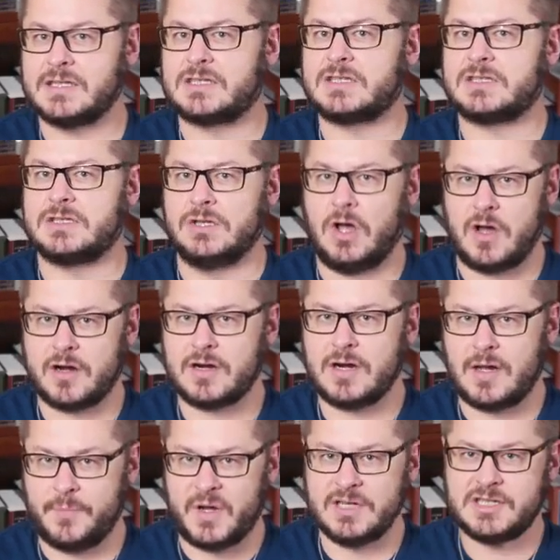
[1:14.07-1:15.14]
to slaughter
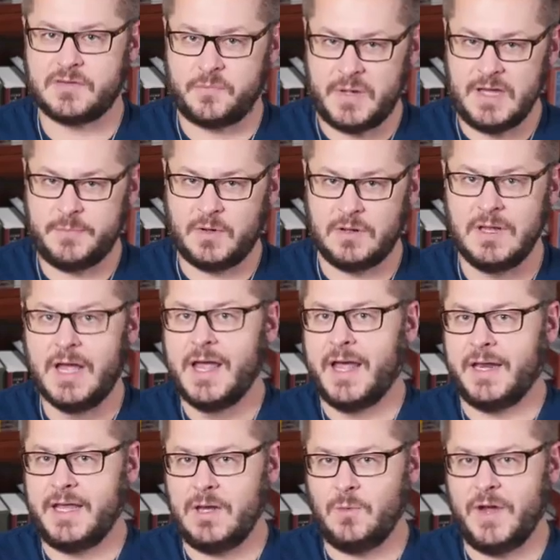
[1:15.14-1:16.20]
a bunch of people
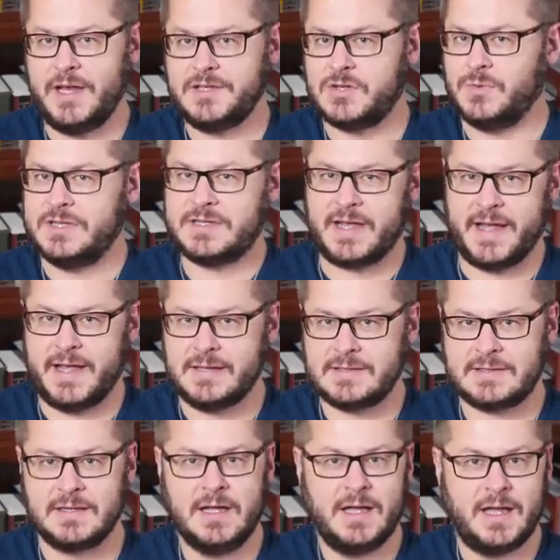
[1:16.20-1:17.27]
and he went to his
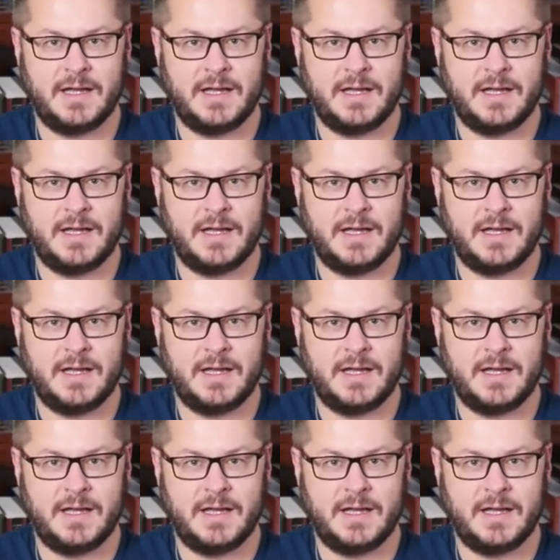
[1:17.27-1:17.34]
aunts